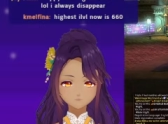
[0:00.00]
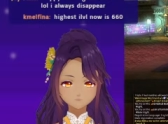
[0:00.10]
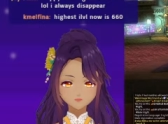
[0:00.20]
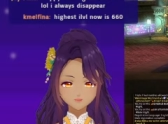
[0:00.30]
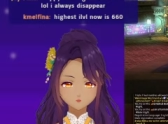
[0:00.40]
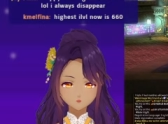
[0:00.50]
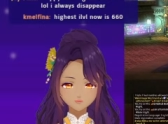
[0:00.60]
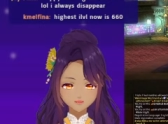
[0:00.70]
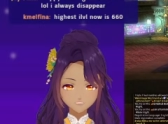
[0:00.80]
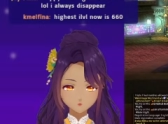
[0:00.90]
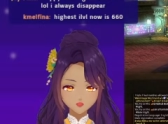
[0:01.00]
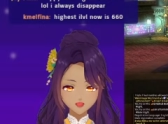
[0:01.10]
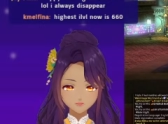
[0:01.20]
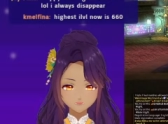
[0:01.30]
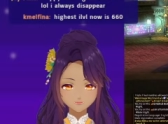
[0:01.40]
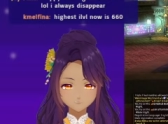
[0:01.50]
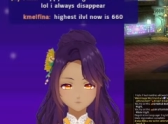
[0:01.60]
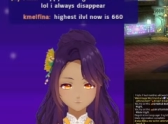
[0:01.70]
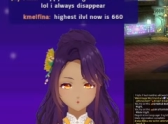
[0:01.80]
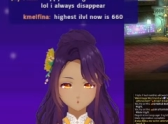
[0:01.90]
We can do it. Okay, 1,
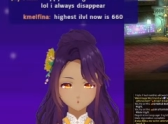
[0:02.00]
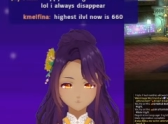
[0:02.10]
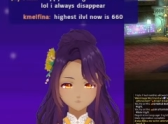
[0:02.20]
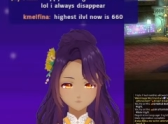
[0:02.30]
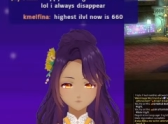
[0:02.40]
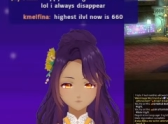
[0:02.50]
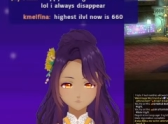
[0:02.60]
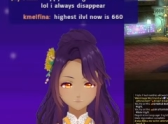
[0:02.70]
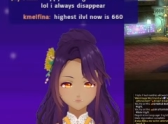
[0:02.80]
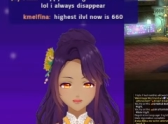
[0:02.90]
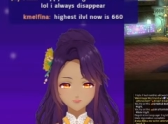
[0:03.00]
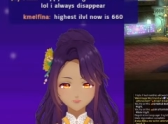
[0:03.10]
2, shoot.